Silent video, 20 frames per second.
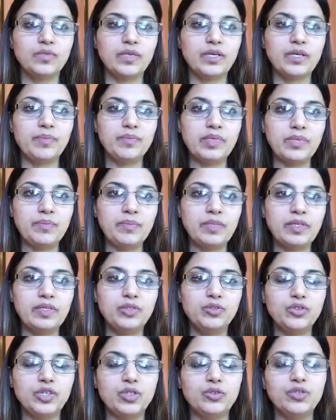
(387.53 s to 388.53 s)
people
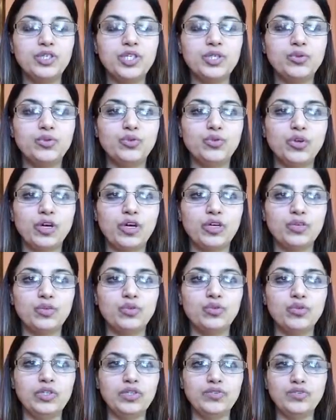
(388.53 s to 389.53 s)
you are going to talk
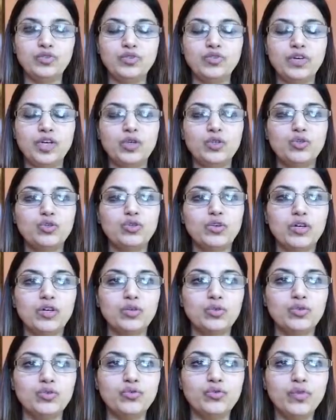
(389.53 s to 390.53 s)
to. If you want to talk
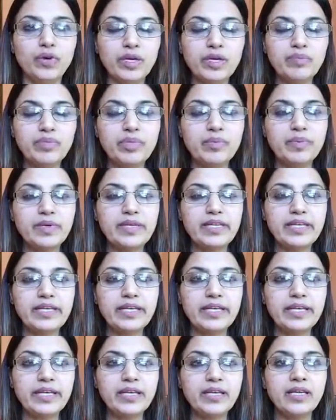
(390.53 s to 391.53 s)
to 1 people a
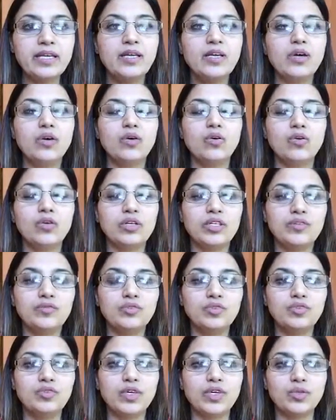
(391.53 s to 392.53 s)
day, or if
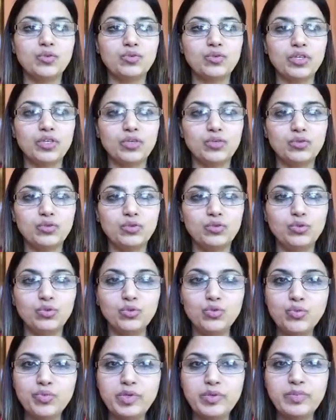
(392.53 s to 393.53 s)
you want to talk to
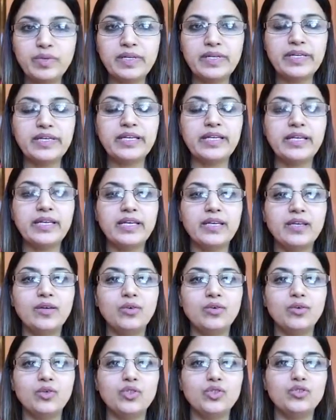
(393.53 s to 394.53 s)
2 people a day,
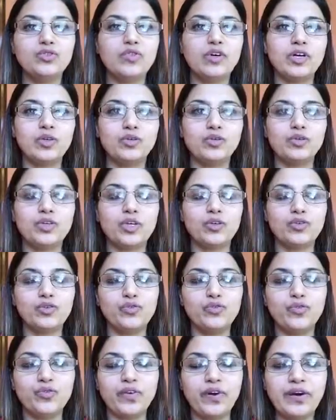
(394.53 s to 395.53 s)
or you want to talk to
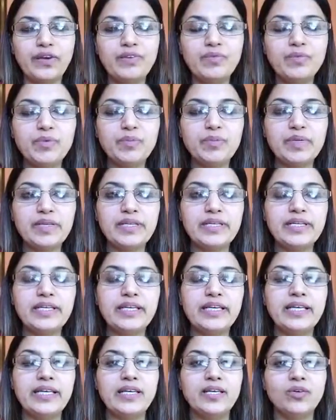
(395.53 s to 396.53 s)
5 people a
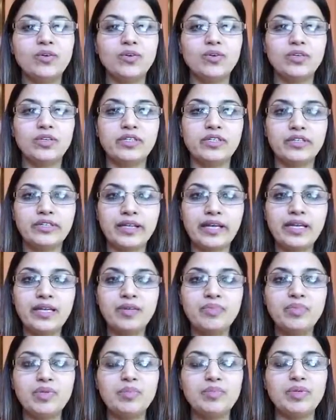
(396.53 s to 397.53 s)
day, or 10
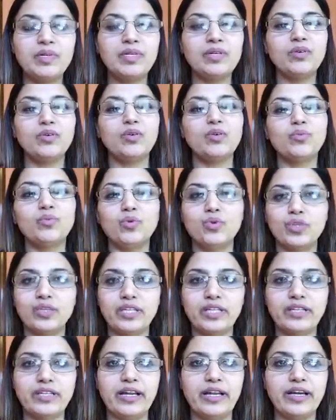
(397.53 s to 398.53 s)
people, or more
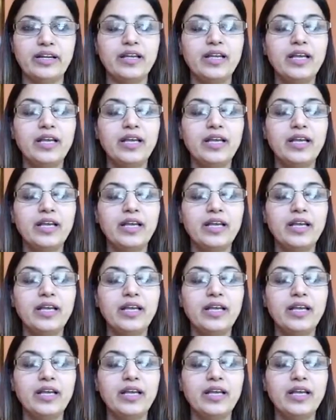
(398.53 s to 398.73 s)
than that.